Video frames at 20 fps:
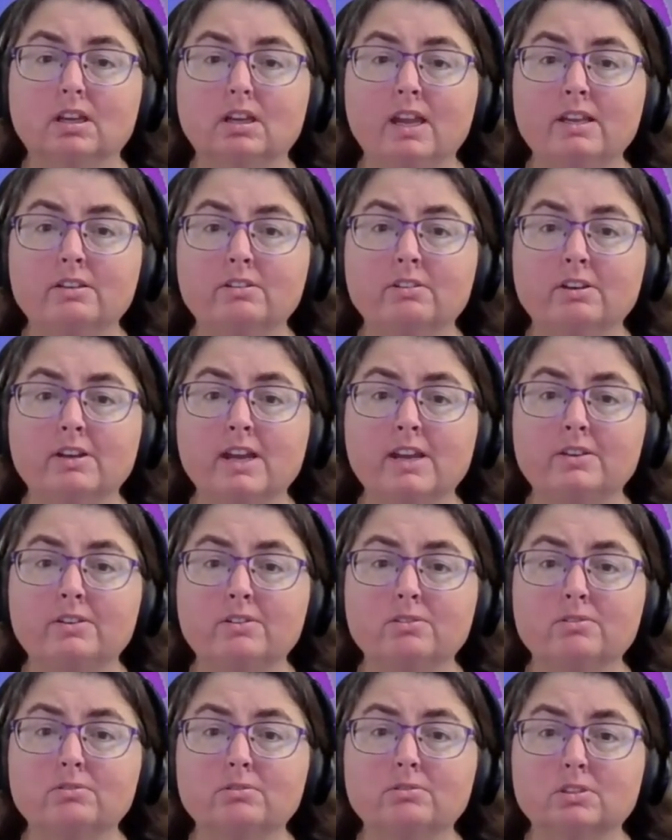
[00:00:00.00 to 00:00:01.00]
and create a
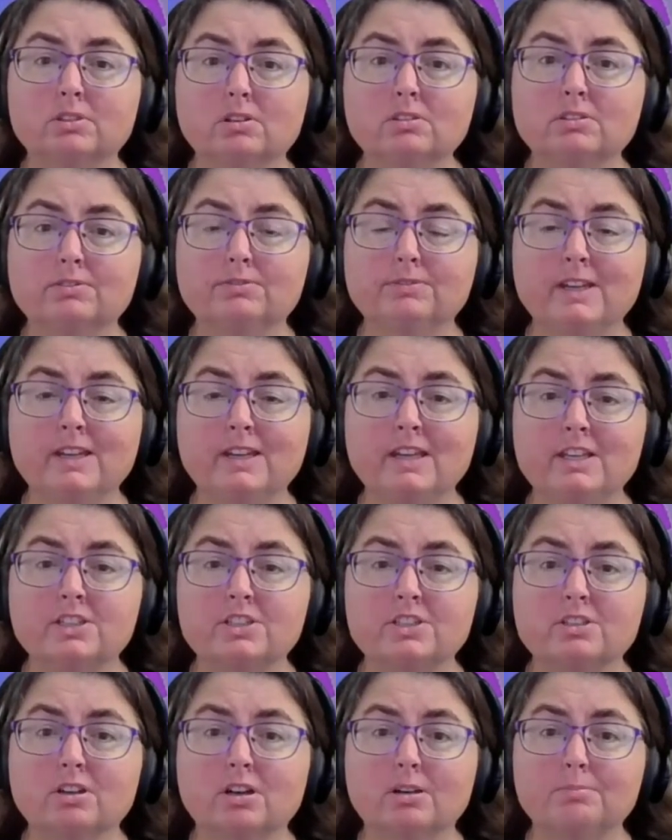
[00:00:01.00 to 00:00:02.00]
Google Doc for
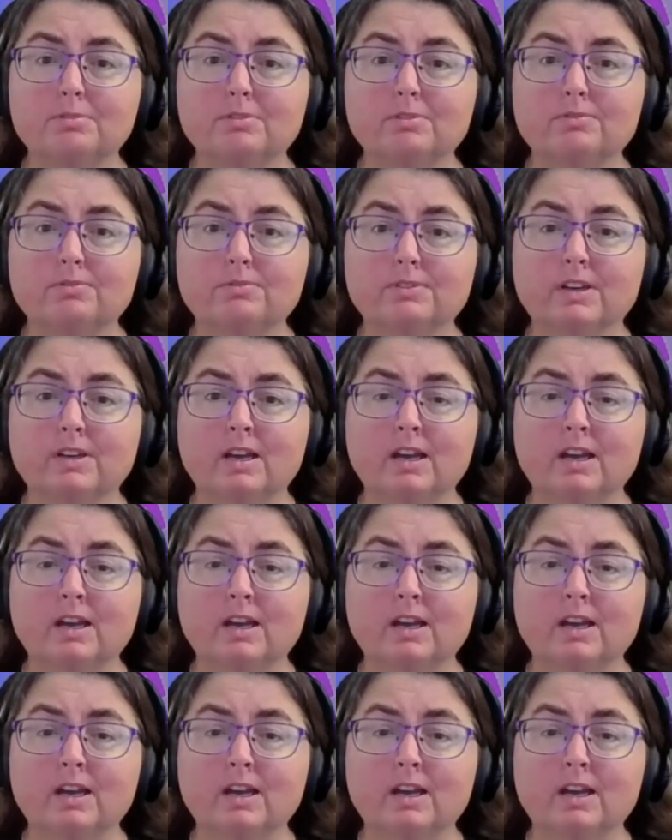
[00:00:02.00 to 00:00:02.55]
each type of,